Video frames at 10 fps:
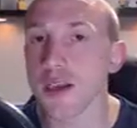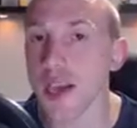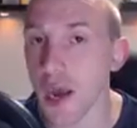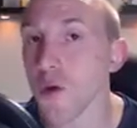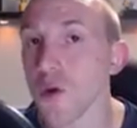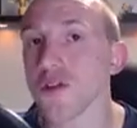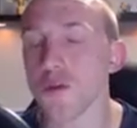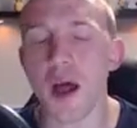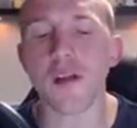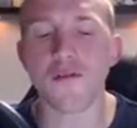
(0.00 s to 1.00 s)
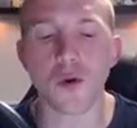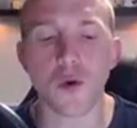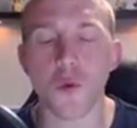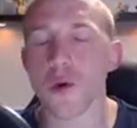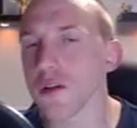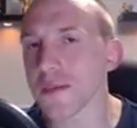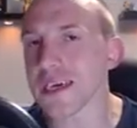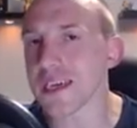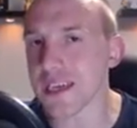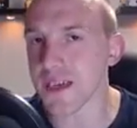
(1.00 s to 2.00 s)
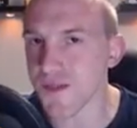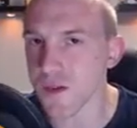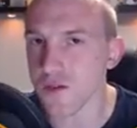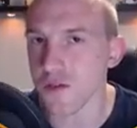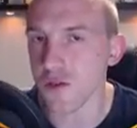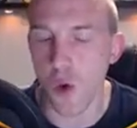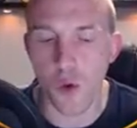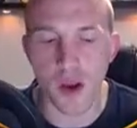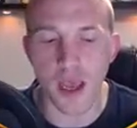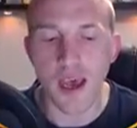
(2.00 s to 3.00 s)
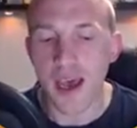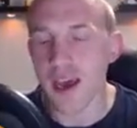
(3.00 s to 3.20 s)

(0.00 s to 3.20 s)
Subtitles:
Town Hall 12 though will be a different story,